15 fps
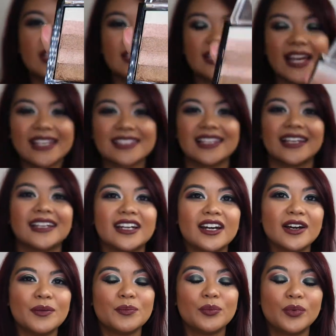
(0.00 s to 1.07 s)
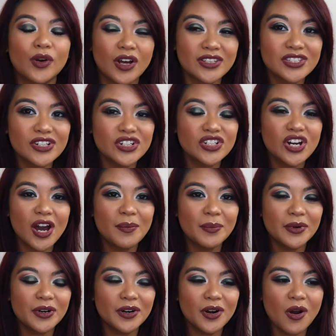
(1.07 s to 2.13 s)
this as like a bronzer
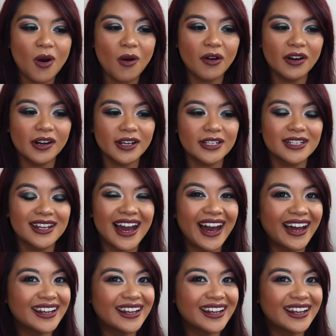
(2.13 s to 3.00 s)
topper or a